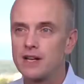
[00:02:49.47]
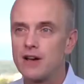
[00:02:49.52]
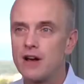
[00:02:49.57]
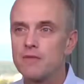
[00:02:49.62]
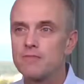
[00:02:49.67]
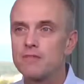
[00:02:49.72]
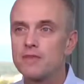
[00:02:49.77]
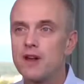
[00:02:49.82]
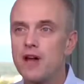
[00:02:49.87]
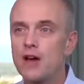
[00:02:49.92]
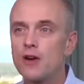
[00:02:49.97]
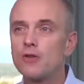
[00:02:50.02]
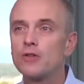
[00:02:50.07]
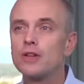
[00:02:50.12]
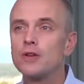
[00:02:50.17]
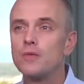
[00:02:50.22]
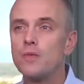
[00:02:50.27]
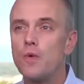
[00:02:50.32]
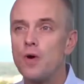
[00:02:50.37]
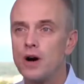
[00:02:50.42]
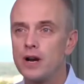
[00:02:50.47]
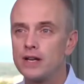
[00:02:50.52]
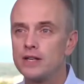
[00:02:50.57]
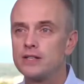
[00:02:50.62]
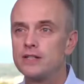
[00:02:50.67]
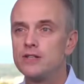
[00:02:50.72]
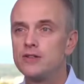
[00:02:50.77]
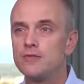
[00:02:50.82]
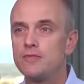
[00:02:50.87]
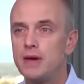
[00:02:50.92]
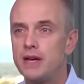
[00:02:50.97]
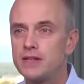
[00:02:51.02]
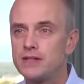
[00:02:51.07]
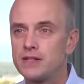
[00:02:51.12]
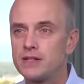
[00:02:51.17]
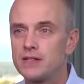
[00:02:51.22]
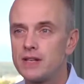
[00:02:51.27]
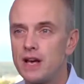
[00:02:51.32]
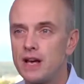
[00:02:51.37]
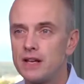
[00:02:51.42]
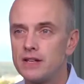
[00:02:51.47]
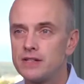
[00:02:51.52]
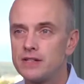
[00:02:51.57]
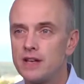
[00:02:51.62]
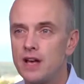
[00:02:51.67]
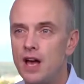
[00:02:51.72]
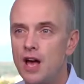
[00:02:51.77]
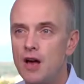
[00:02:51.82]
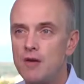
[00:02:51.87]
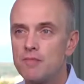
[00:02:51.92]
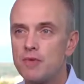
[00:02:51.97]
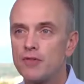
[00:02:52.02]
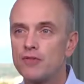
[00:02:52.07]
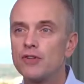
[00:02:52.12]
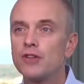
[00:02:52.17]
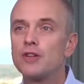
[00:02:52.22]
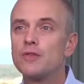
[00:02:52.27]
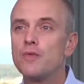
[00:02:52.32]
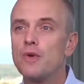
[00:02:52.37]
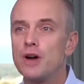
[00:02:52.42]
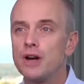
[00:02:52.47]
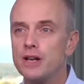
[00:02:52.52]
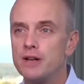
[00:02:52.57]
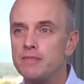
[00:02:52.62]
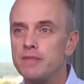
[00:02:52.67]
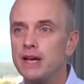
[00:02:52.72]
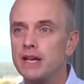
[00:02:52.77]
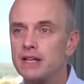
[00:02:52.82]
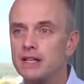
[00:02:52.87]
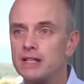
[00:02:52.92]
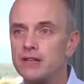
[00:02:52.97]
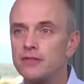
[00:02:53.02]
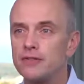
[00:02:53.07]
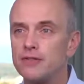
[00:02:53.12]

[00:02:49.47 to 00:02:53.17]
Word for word: They come not only wanting to do basic science, but really wanting to make a